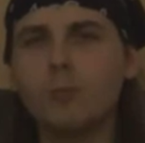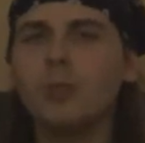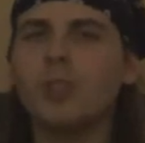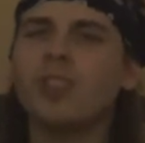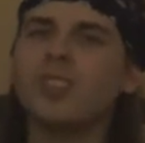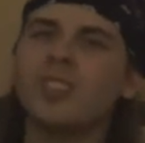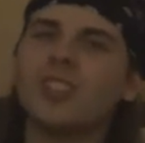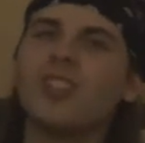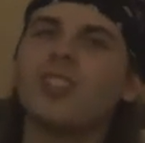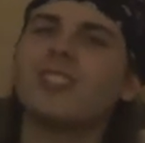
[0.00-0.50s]

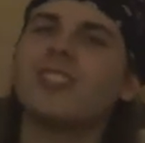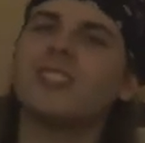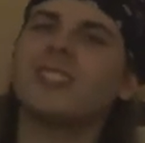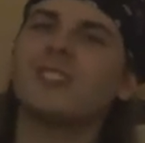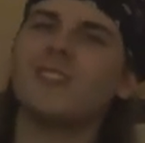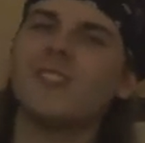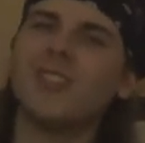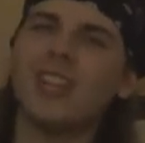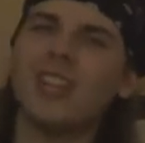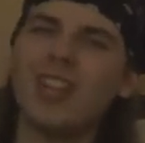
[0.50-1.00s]
you enjoyed
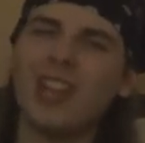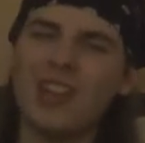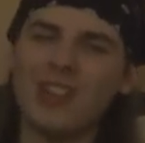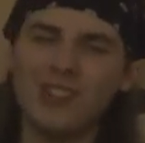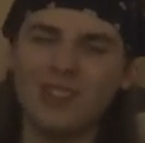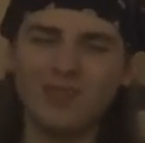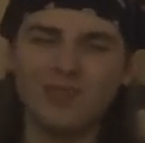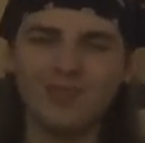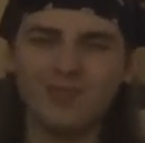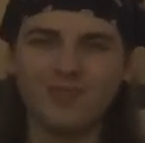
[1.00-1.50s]
this video.
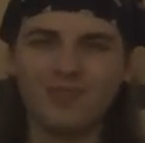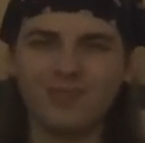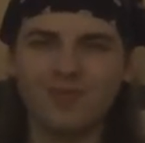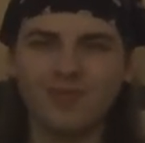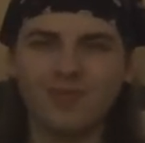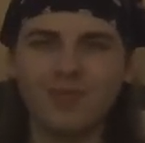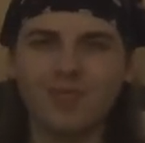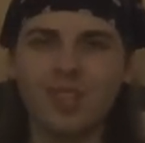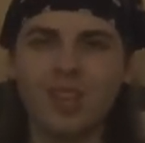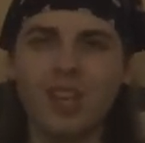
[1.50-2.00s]

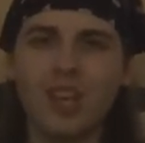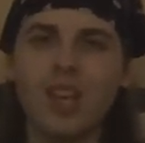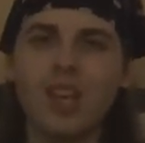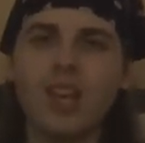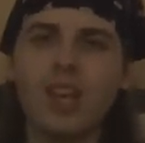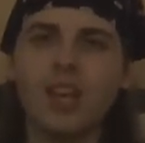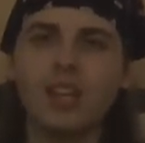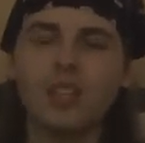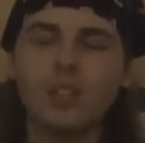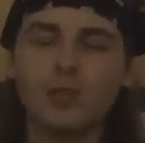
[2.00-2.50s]

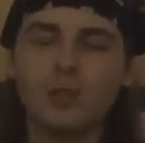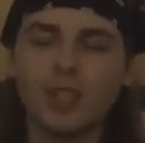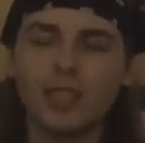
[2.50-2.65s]
And you